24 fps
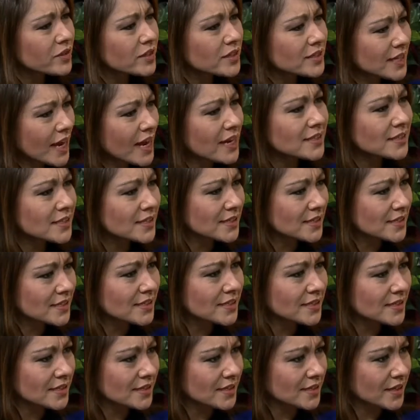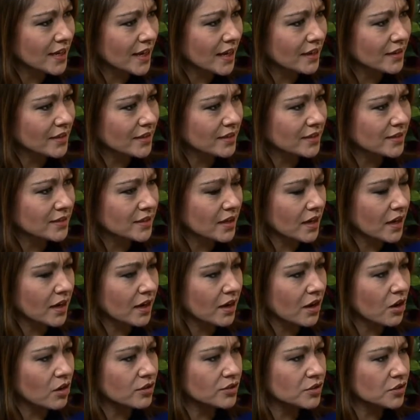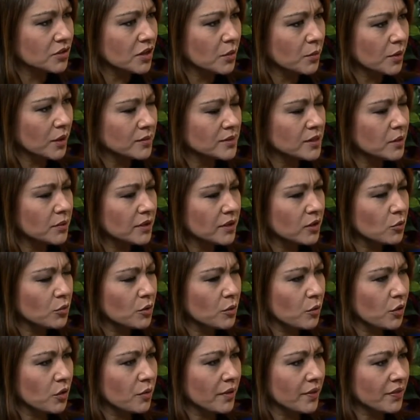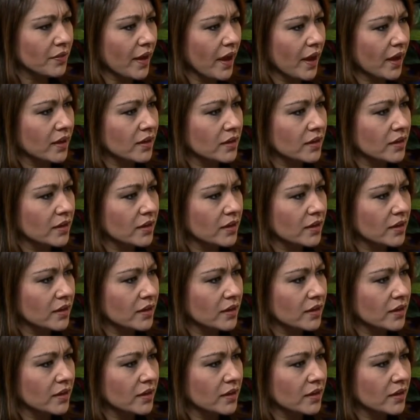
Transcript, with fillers: a tax assistance day that's uh, also coming up. Tell me a little bit more about that.